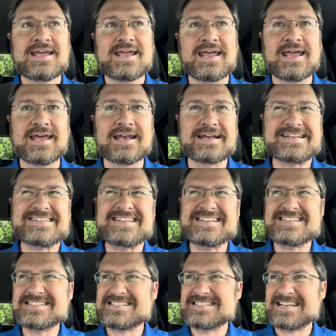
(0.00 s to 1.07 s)
and I
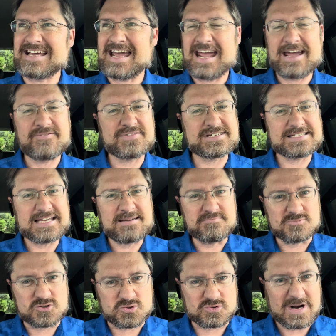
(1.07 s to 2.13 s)
didn't have the same
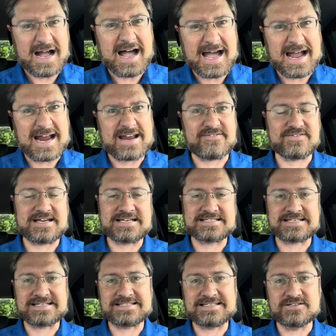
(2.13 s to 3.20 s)
drive as
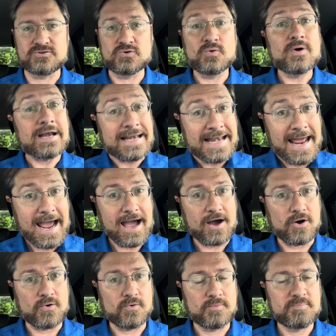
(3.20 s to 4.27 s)
I do
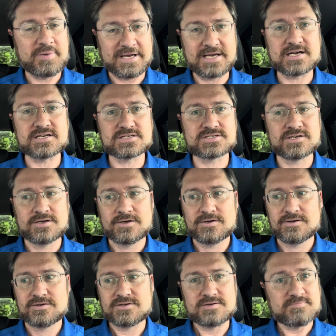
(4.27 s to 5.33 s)
now because
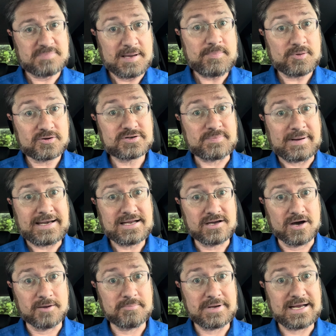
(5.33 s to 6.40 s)
people are depending
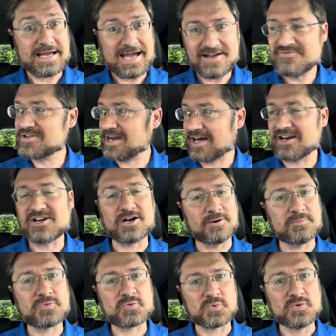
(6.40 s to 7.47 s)
on me. I've got to
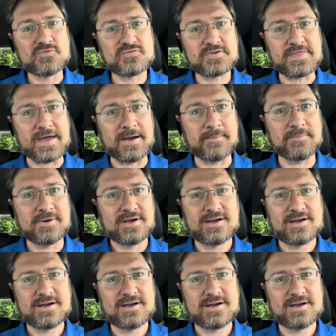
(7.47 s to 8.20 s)
come through for them.